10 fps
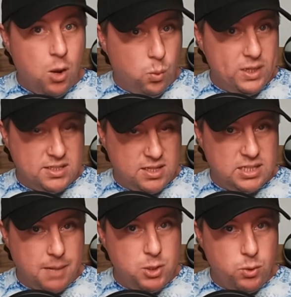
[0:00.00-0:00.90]
What does the
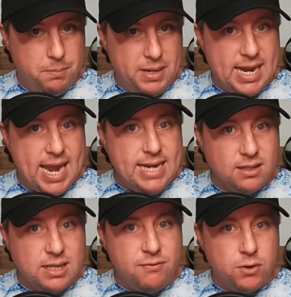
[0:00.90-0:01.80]
W N B A
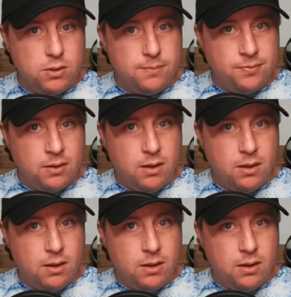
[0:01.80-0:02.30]
deliver?